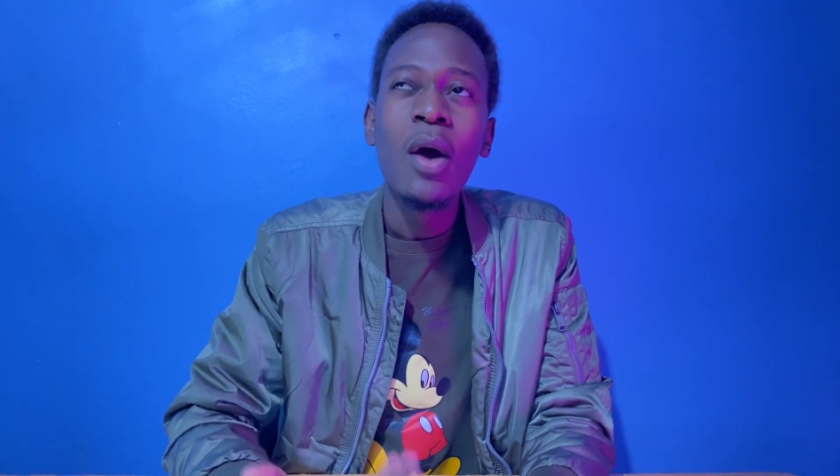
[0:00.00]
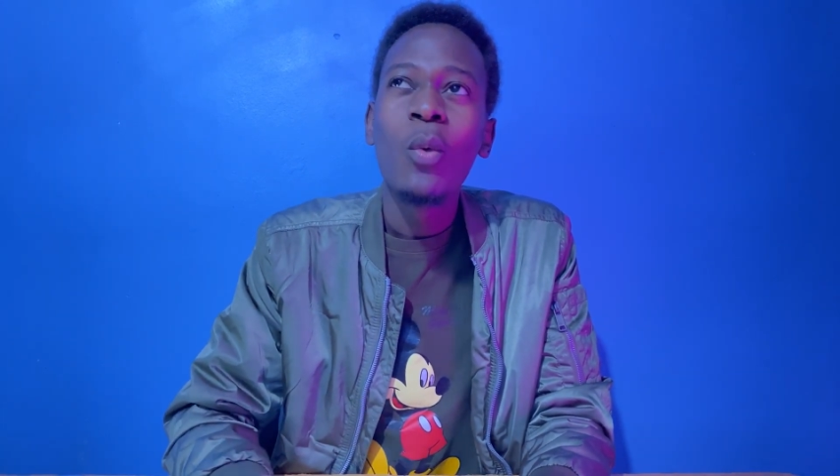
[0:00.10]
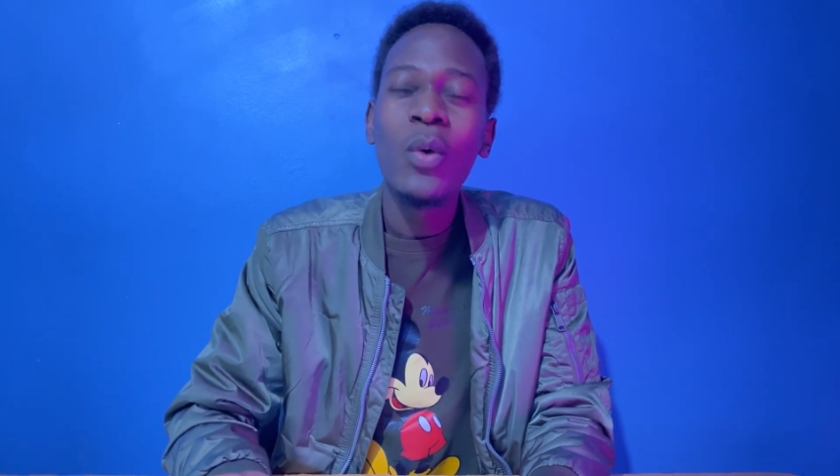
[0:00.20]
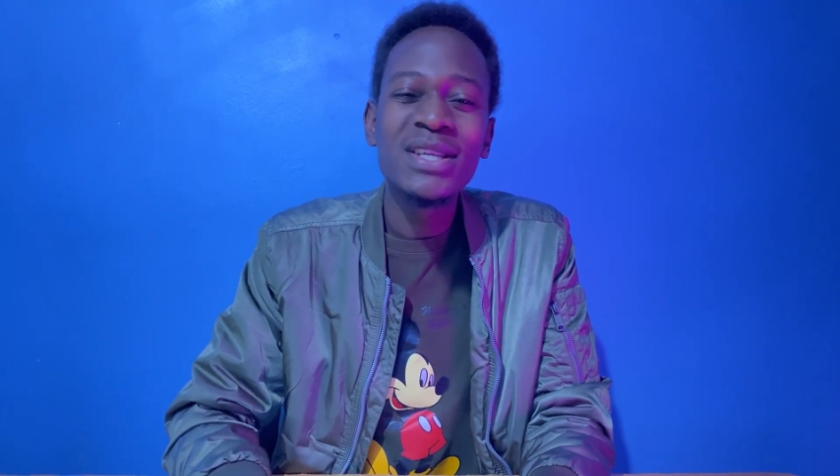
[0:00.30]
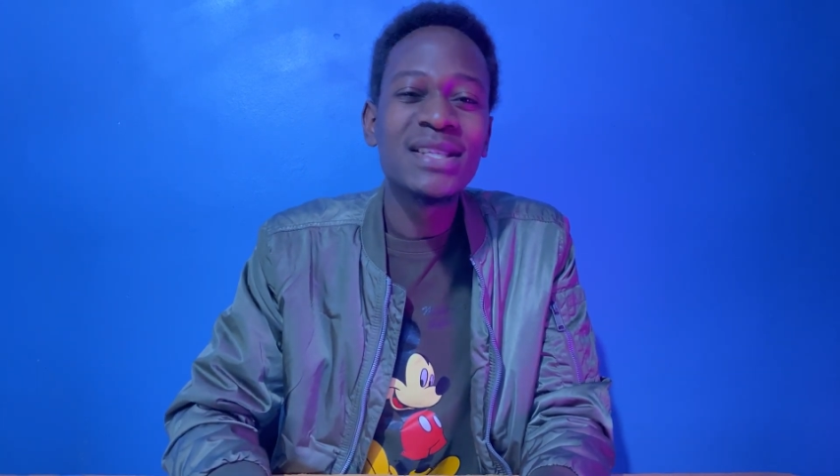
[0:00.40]

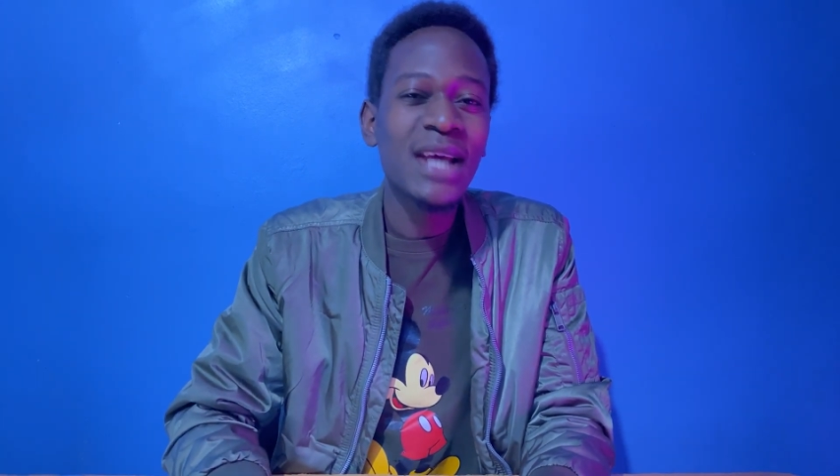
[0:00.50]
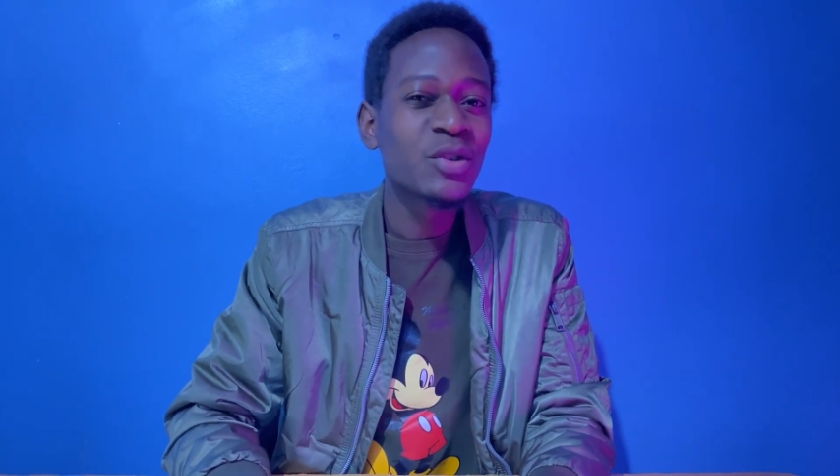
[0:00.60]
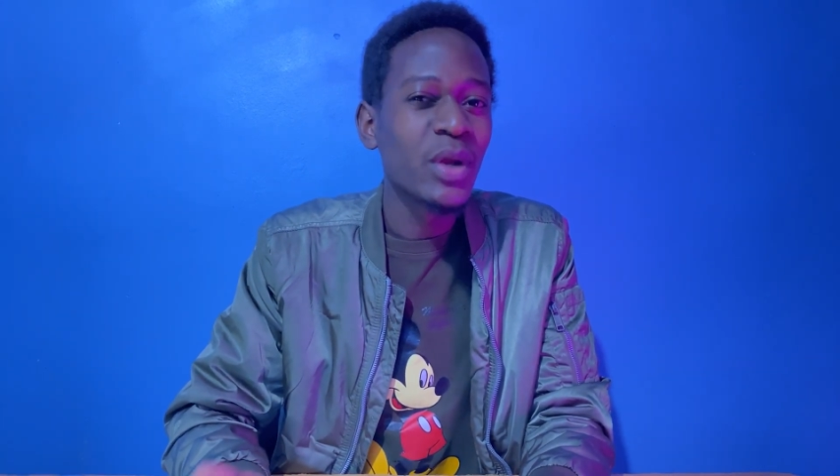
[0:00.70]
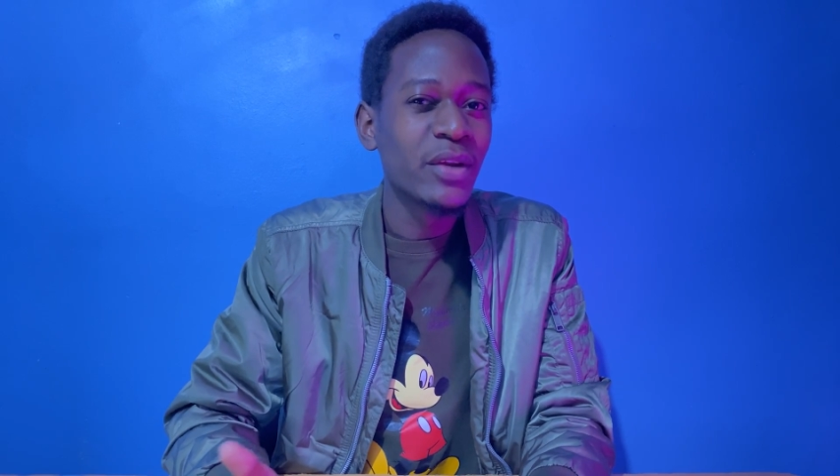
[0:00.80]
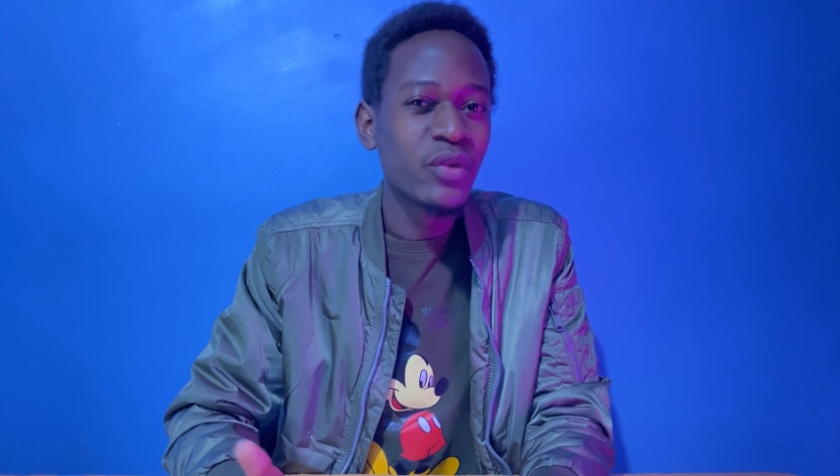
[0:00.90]
which is
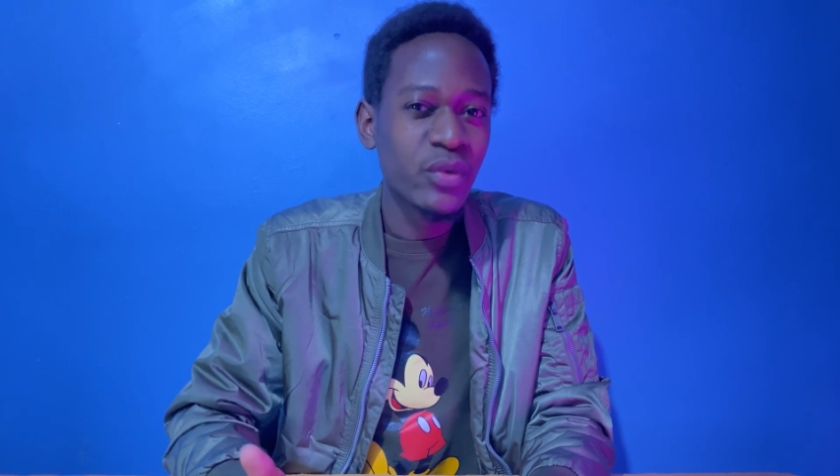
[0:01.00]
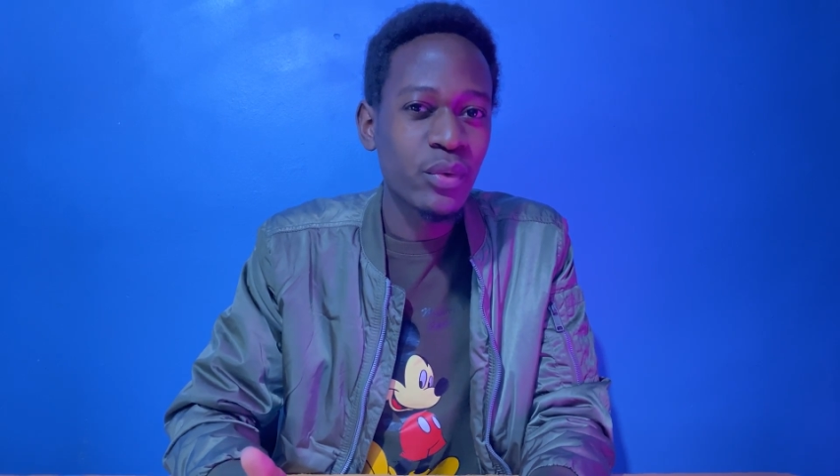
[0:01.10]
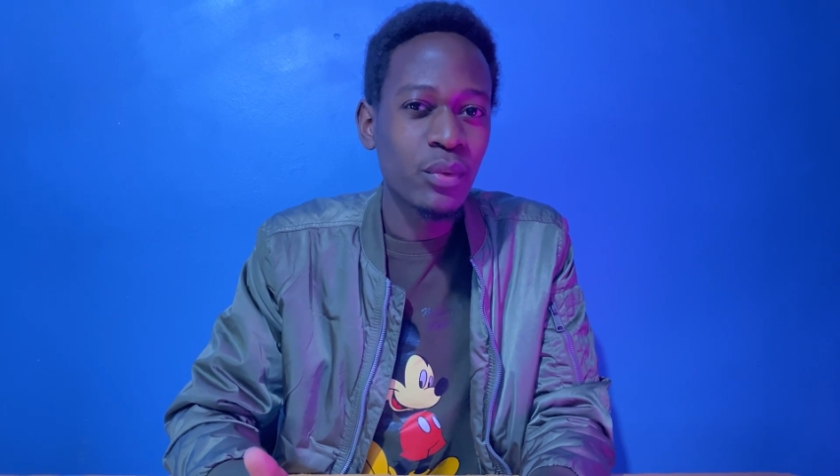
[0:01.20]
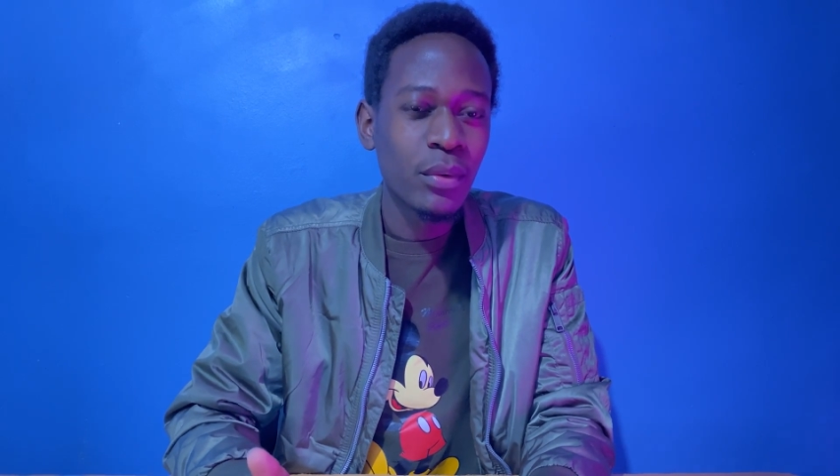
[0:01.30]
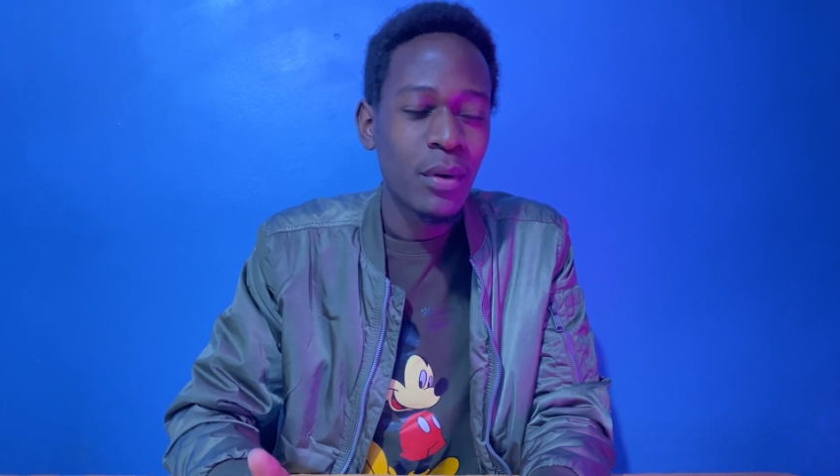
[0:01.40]
actually
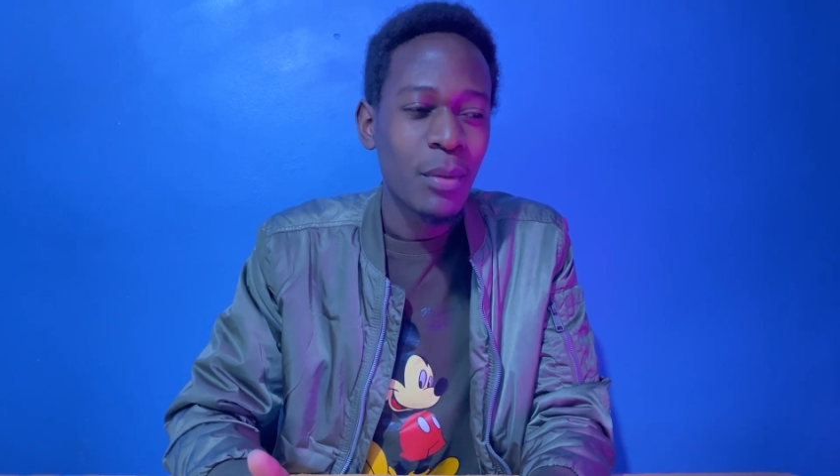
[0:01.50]
true,